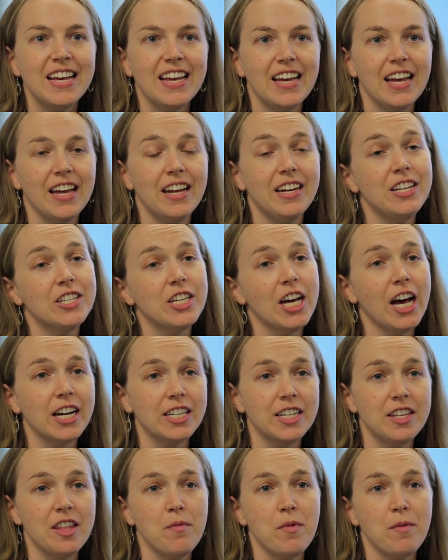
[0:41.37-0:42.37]
and he
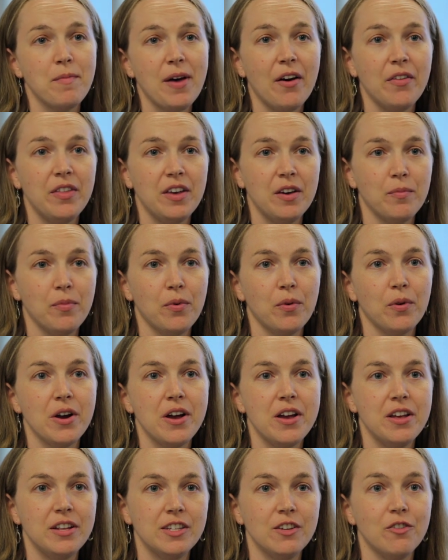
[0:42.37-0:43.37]
talked to them about the
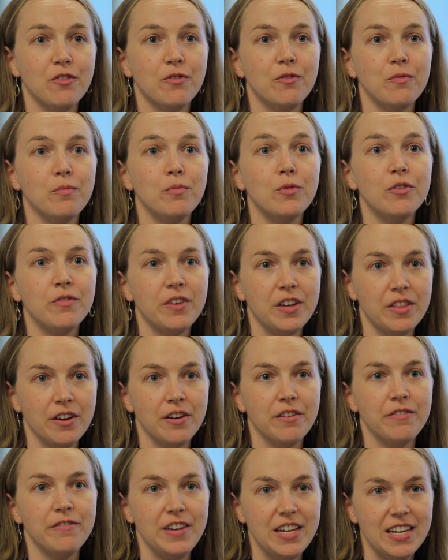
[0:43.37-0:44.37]
importance of moving
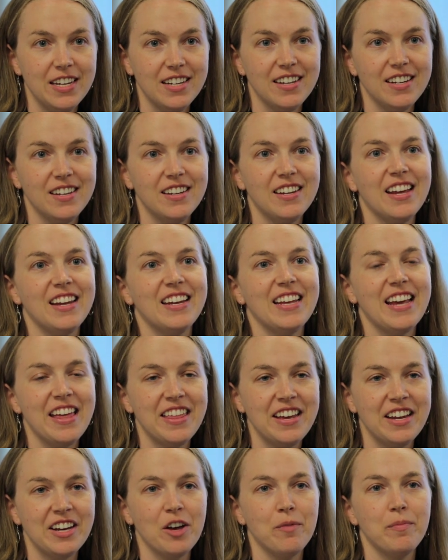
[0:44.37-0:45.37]
their feet and
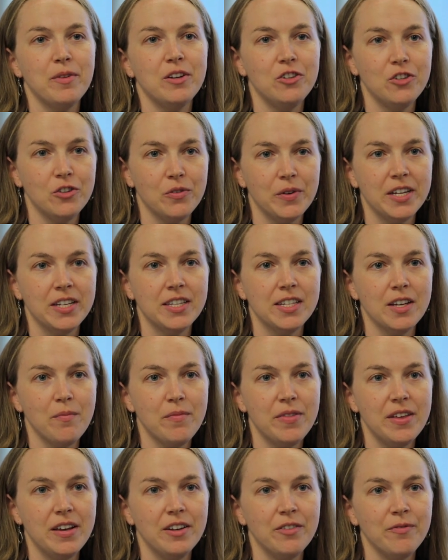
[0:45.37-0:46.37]
getting up and doing
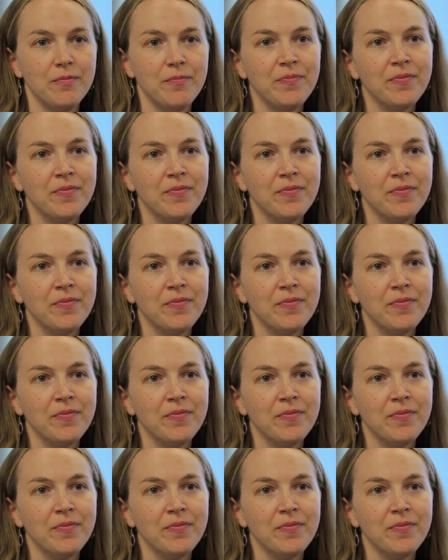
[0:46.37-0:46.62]
something.